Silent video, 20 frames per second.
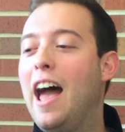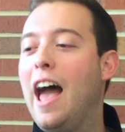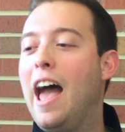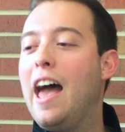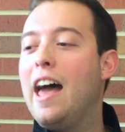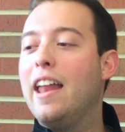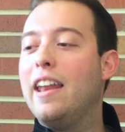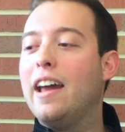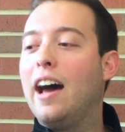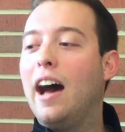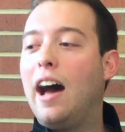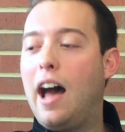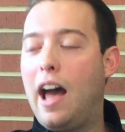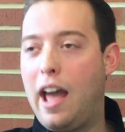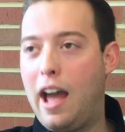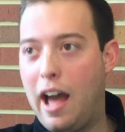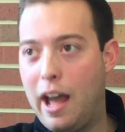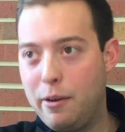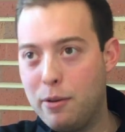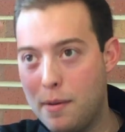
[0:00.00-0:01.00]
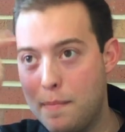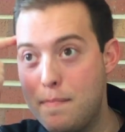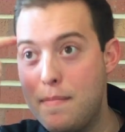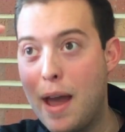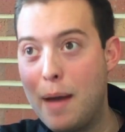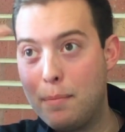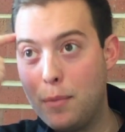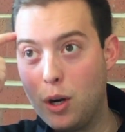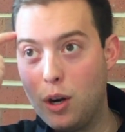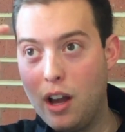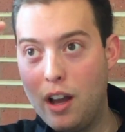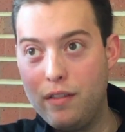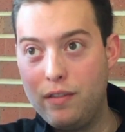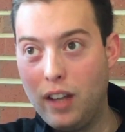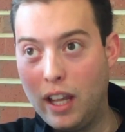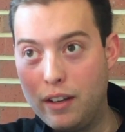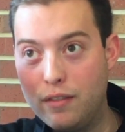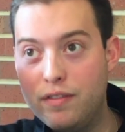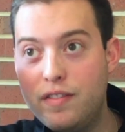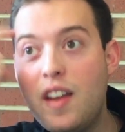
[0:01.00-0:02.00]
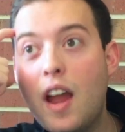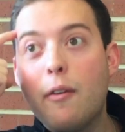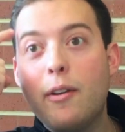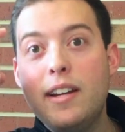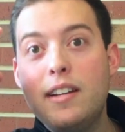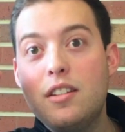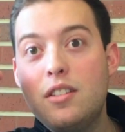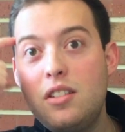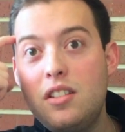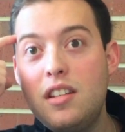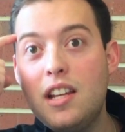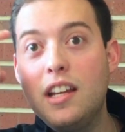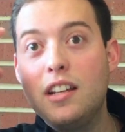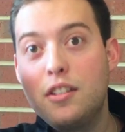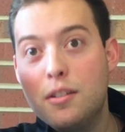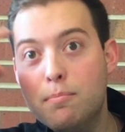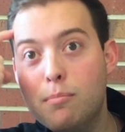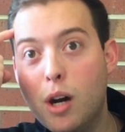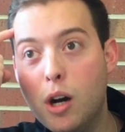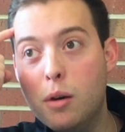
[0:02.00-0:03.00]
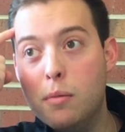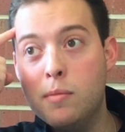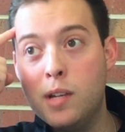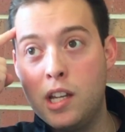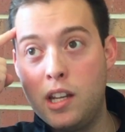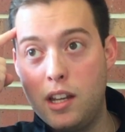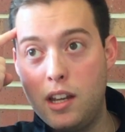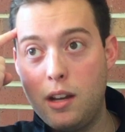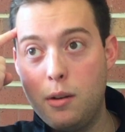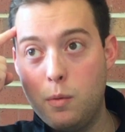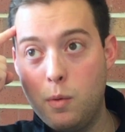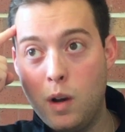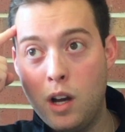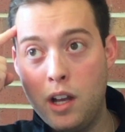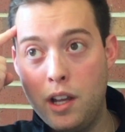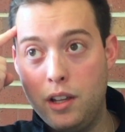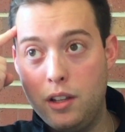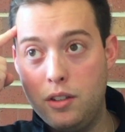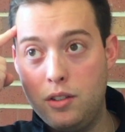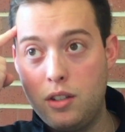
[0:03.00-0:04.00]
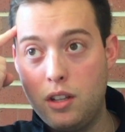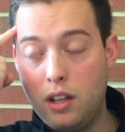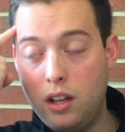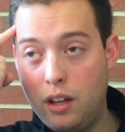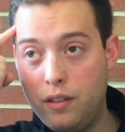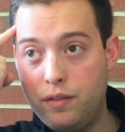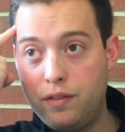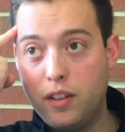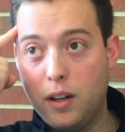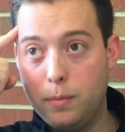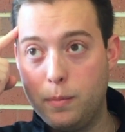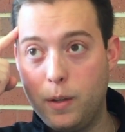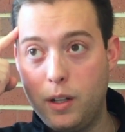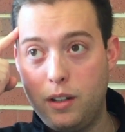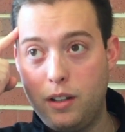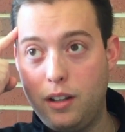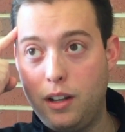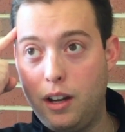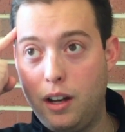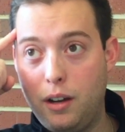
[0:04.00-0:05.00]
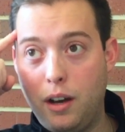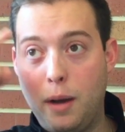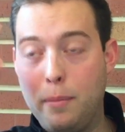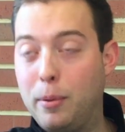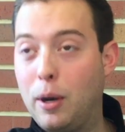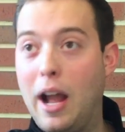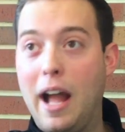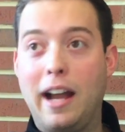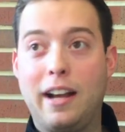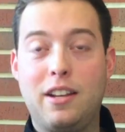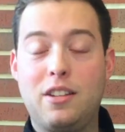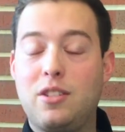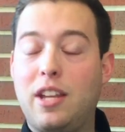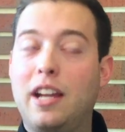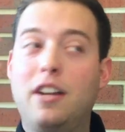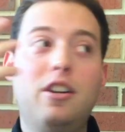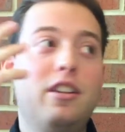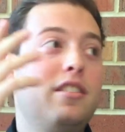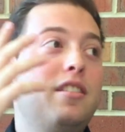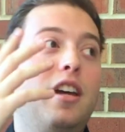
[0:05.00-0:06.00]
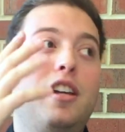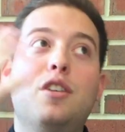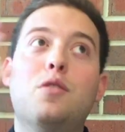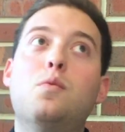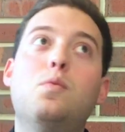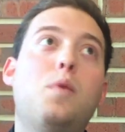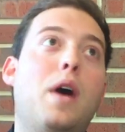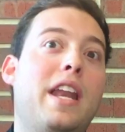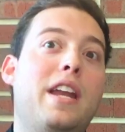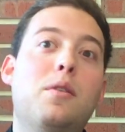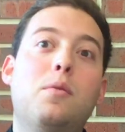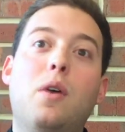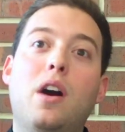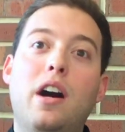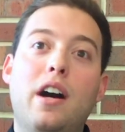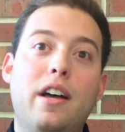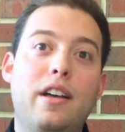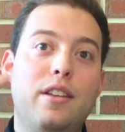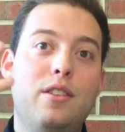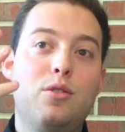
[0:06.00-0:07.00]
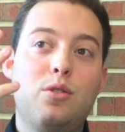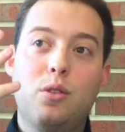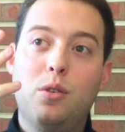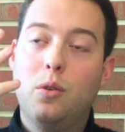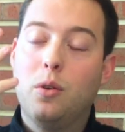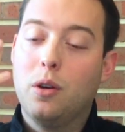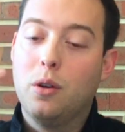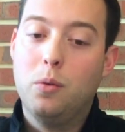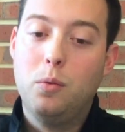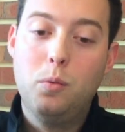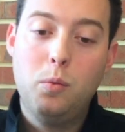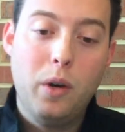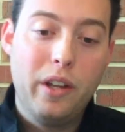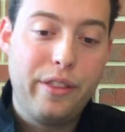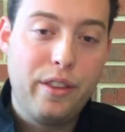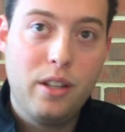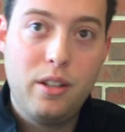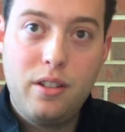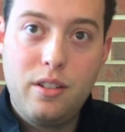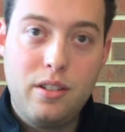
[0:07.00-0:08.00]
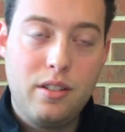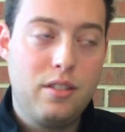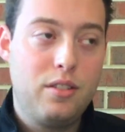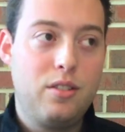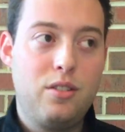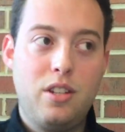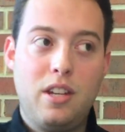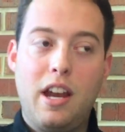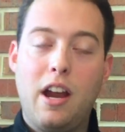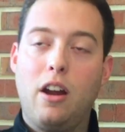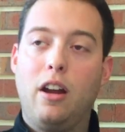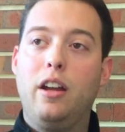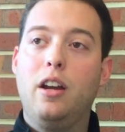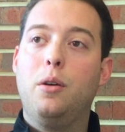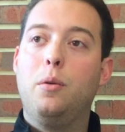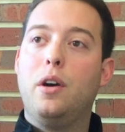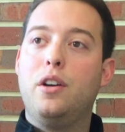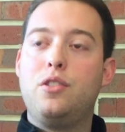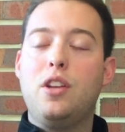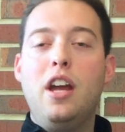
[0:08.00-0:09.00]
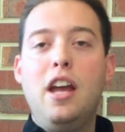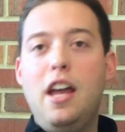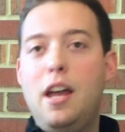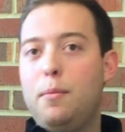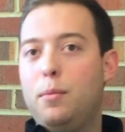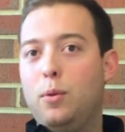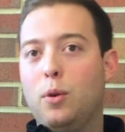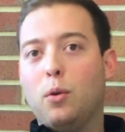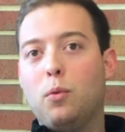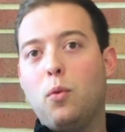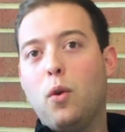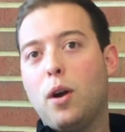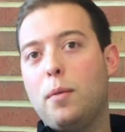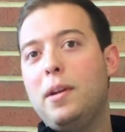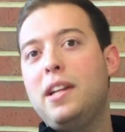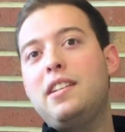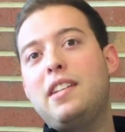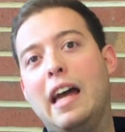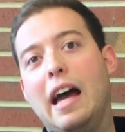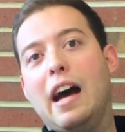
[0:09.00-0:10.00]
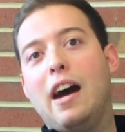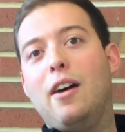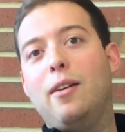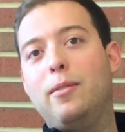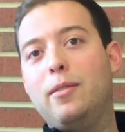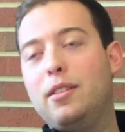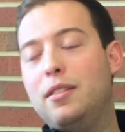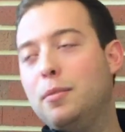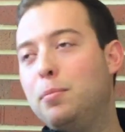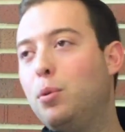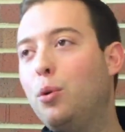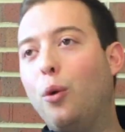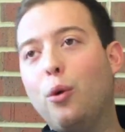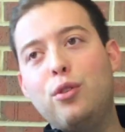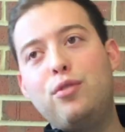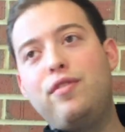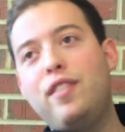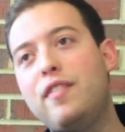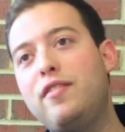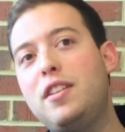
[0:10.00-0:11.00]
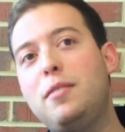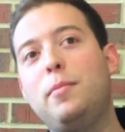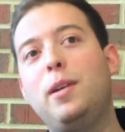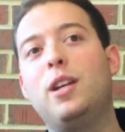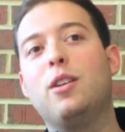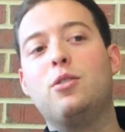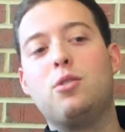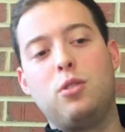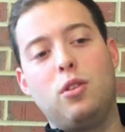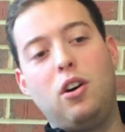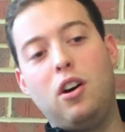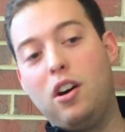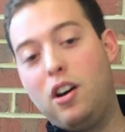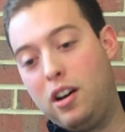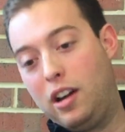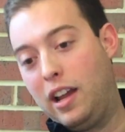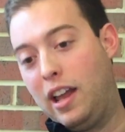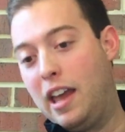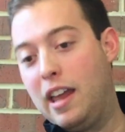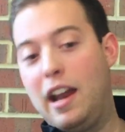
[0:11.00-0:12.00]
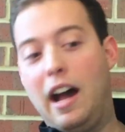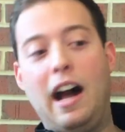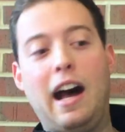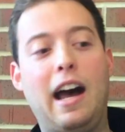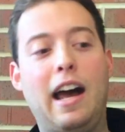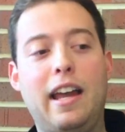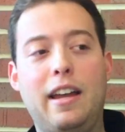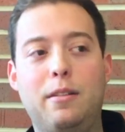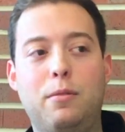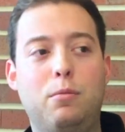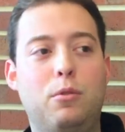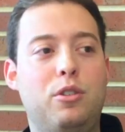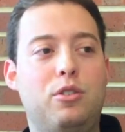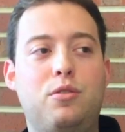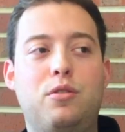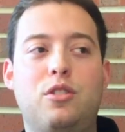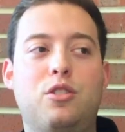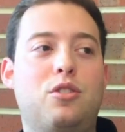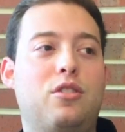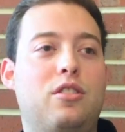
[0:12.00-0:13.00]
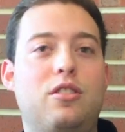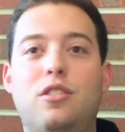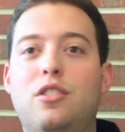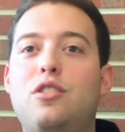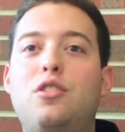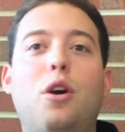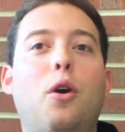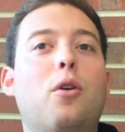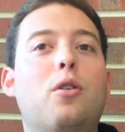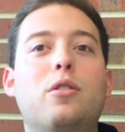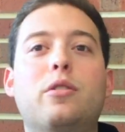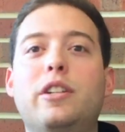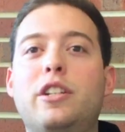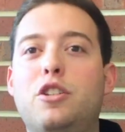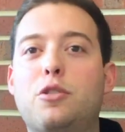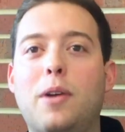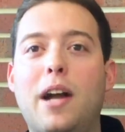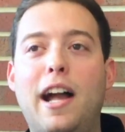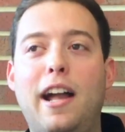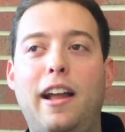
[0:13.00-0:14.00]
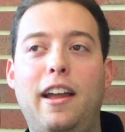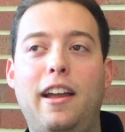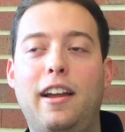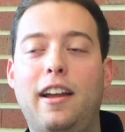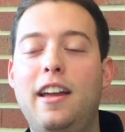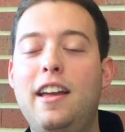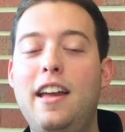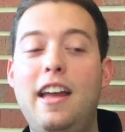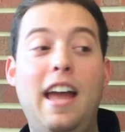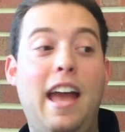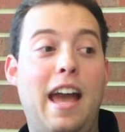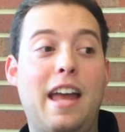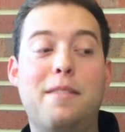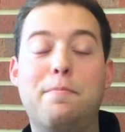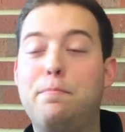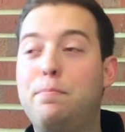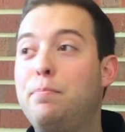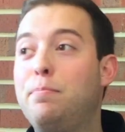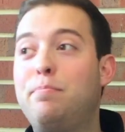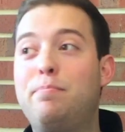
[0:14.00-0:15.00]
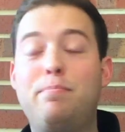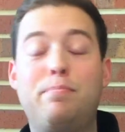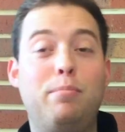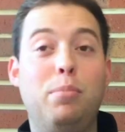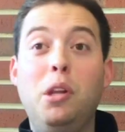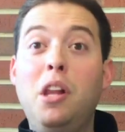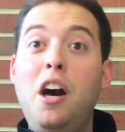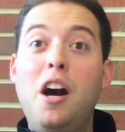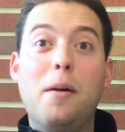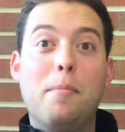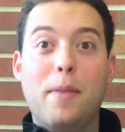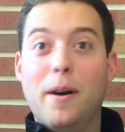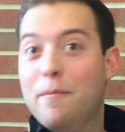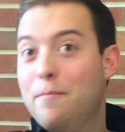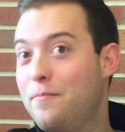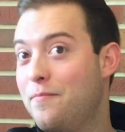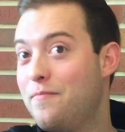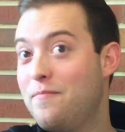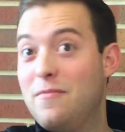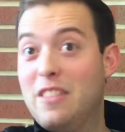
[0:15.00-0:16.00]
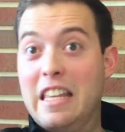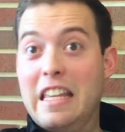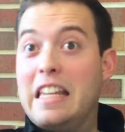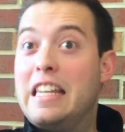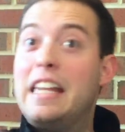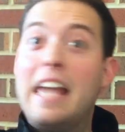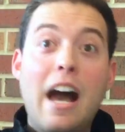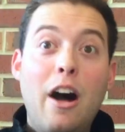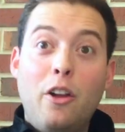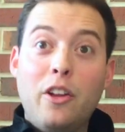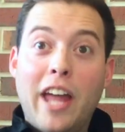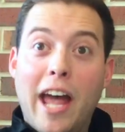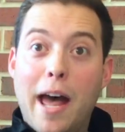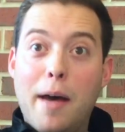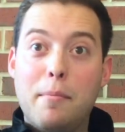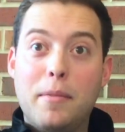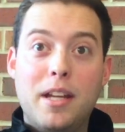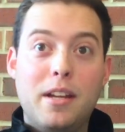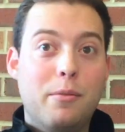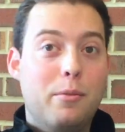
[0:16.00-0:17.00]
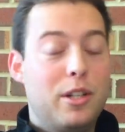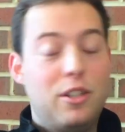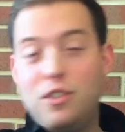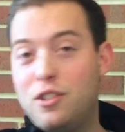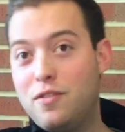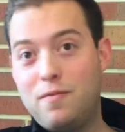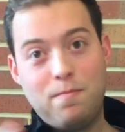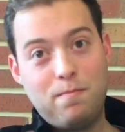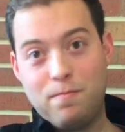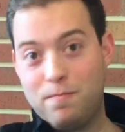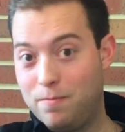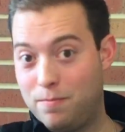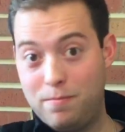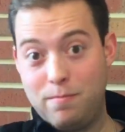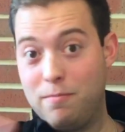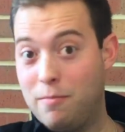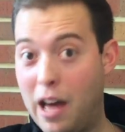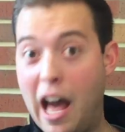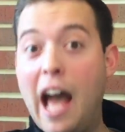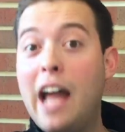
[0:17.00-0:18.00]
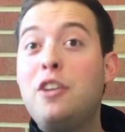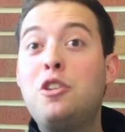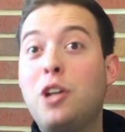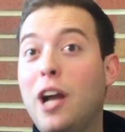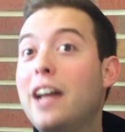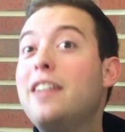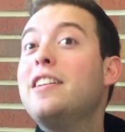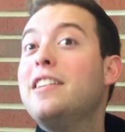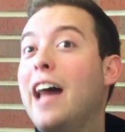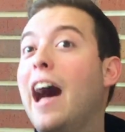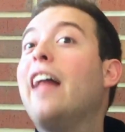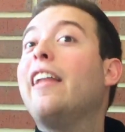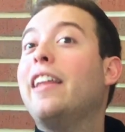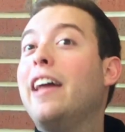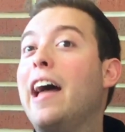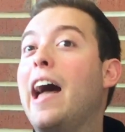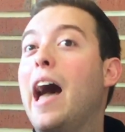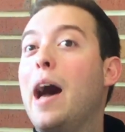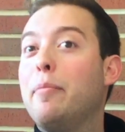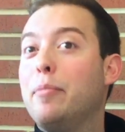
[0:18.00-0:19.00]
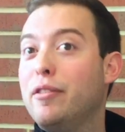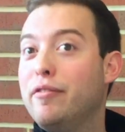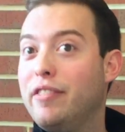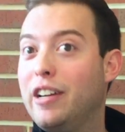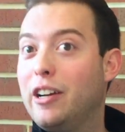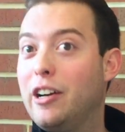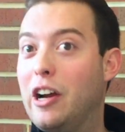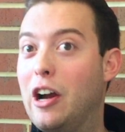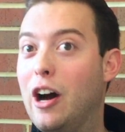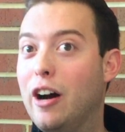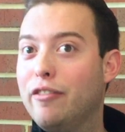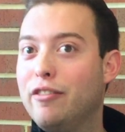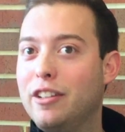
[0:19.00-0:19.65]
And I remember a like very distinct moment was from a practice. I couldn't tell you when it was or what the scenario was. We were warming down. The pool was 50 meters long, and I was just totally dragging. And Plum yelled at me, which I tried to not let happen very often.